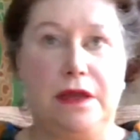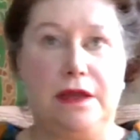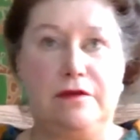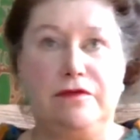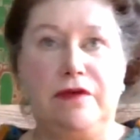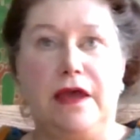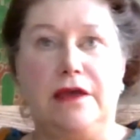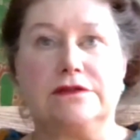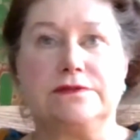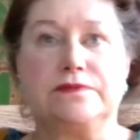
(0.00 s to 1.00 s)
would be in
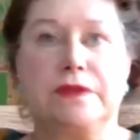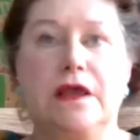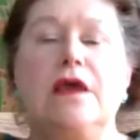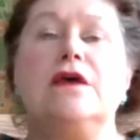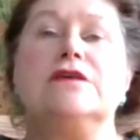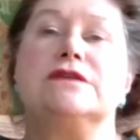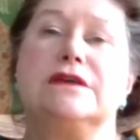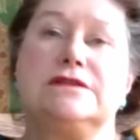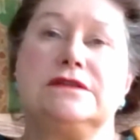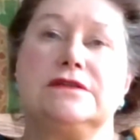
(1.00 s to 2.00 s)
effect. So
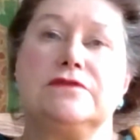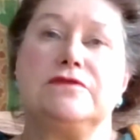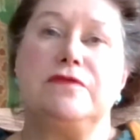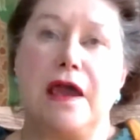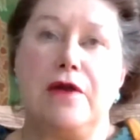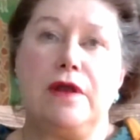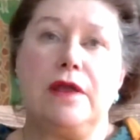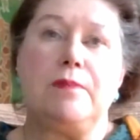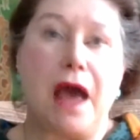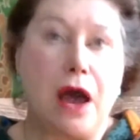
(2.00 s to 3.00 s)
this is a
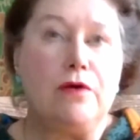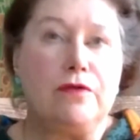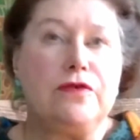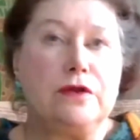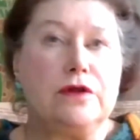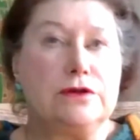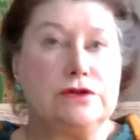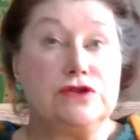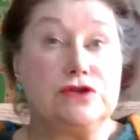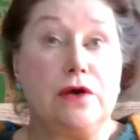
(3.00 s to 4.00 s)
very powerful
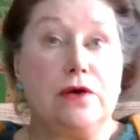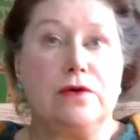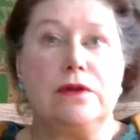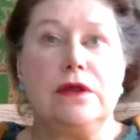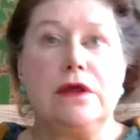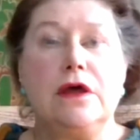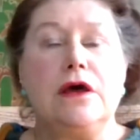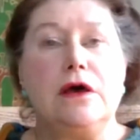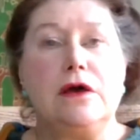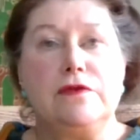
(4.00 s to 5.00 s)
control
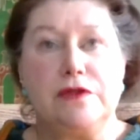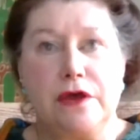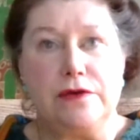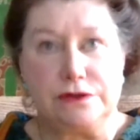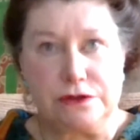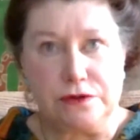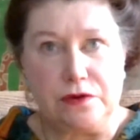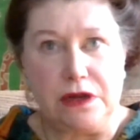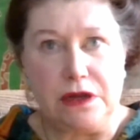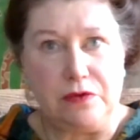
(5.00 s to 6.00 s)
over those
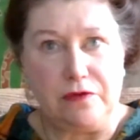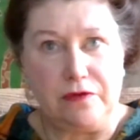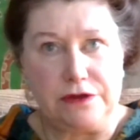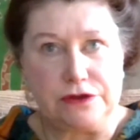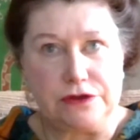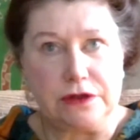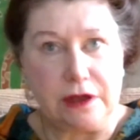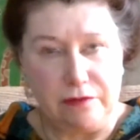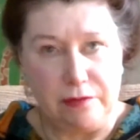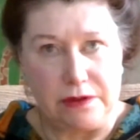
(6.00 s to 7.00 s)
3 provincial
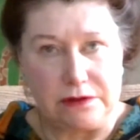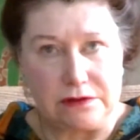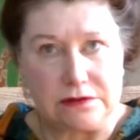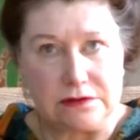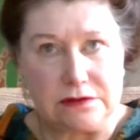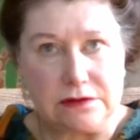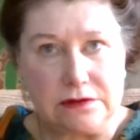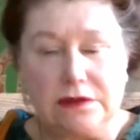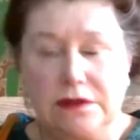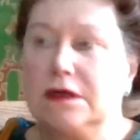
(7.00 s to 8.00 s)
governments.
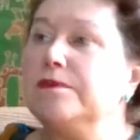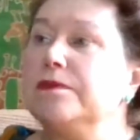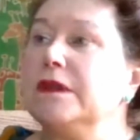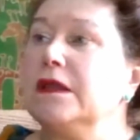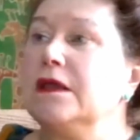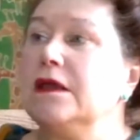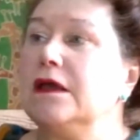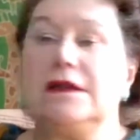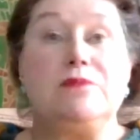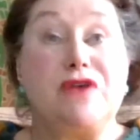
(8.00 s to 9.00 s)

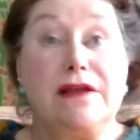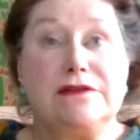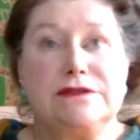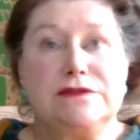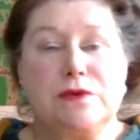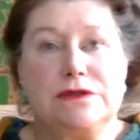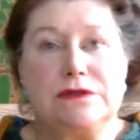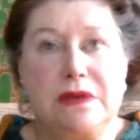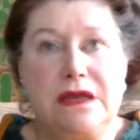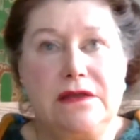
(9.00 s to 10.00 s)
And in practice, what
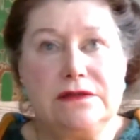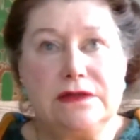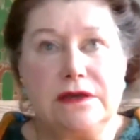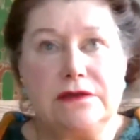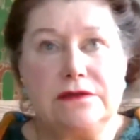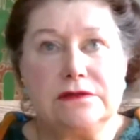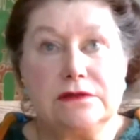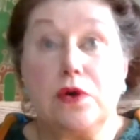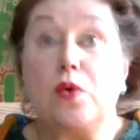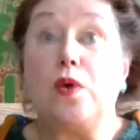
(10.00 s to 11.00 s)
it means
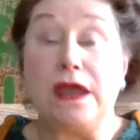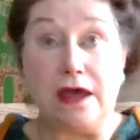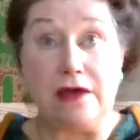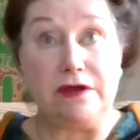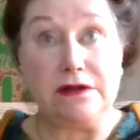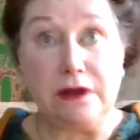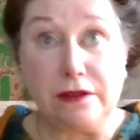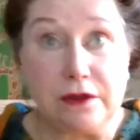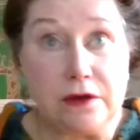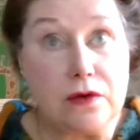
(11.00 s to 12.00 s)
is we have
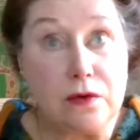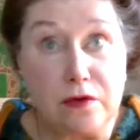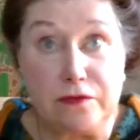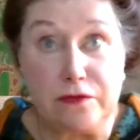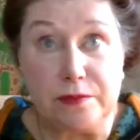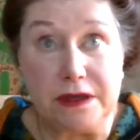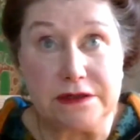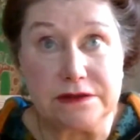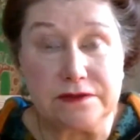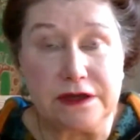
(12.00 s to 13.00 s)
another awful
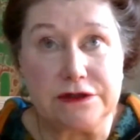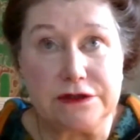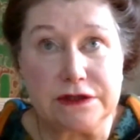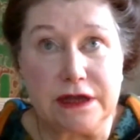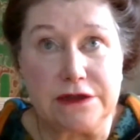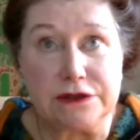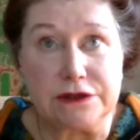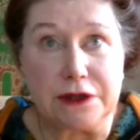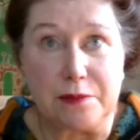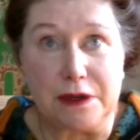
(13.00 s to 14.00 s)
piece of
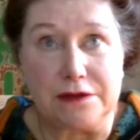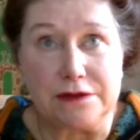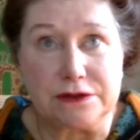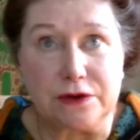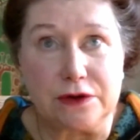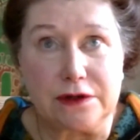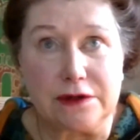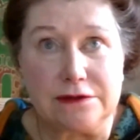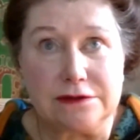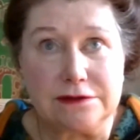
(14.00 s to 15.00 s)
legislation coming in
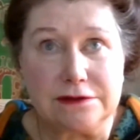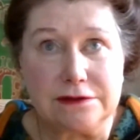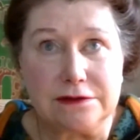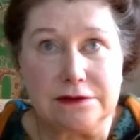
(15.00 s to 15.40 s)
Scotland.